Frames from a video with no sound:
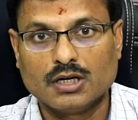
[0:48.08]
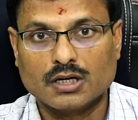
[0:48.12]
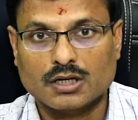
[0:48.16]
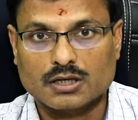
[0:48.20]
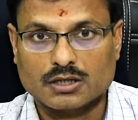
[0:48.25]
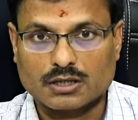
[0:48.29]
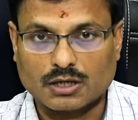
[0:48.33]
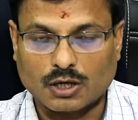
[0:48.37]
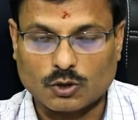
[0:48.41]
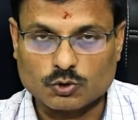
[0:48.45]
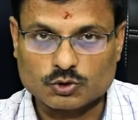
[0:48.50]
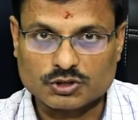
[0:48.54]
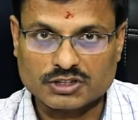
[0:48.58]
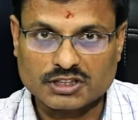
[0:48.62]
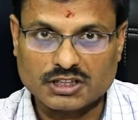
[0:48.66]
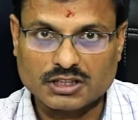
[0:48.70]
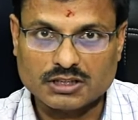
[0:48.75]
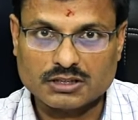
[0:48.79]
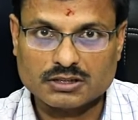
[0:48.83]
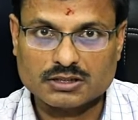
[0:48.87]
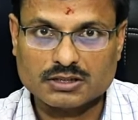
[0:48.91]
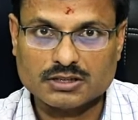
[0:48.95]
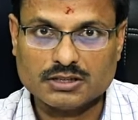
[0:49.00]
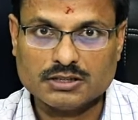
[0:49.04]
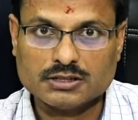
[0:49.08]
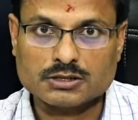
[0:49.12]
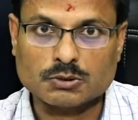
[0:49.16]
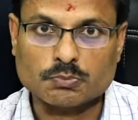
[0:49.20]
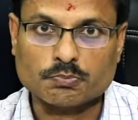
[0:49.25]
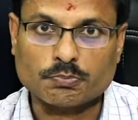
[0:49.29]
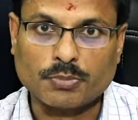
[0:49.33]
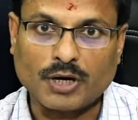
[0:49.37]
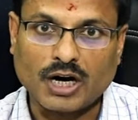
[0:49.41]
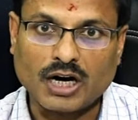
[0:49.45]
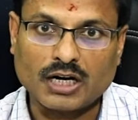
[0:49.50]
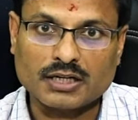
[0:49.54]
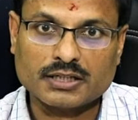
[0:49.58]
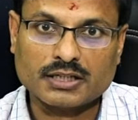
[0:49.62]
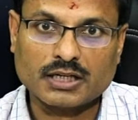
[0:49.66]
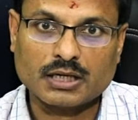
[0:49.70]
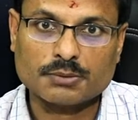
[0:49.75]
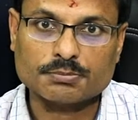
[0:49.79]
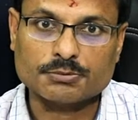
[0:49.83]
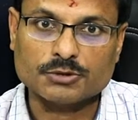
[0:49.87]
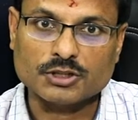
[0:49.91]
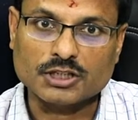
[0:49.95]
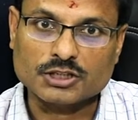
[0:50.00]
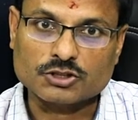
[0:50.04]
Crouch gait is a part
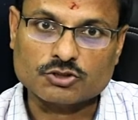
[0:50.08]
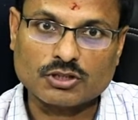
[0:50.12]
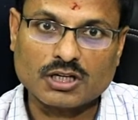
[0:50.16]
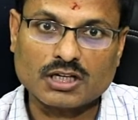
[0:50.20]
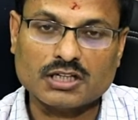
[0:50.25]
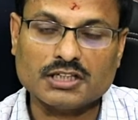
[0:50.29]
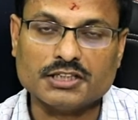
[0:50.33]
of natural